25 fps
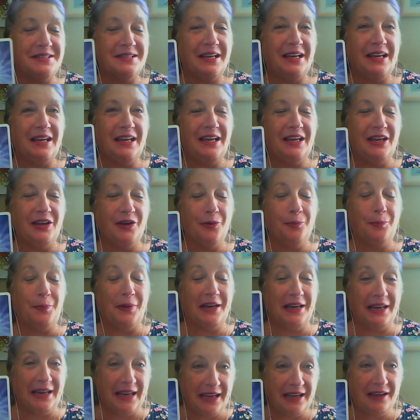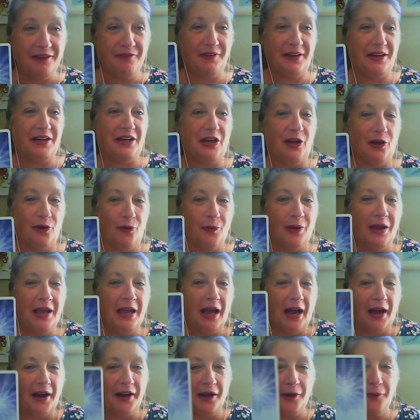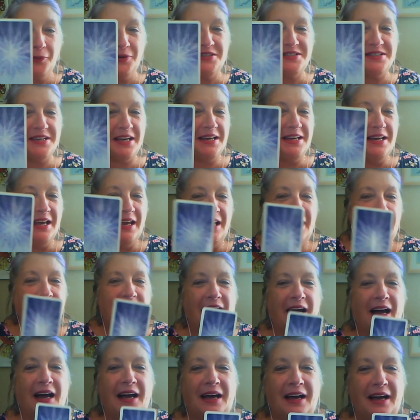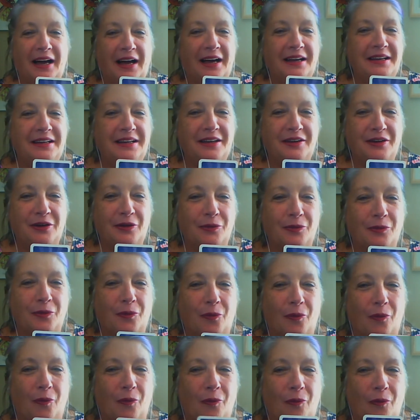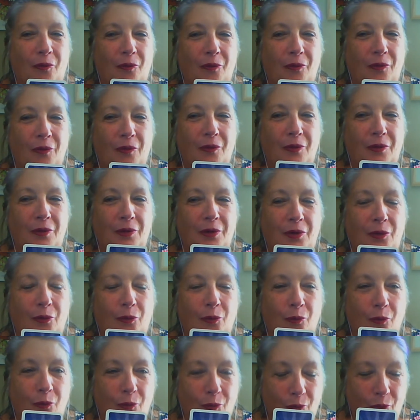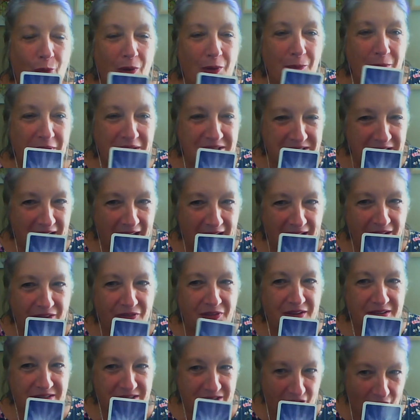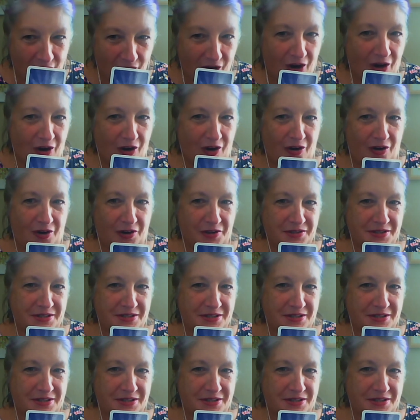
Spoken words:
you believe in you. And I would say, you know, when we take this card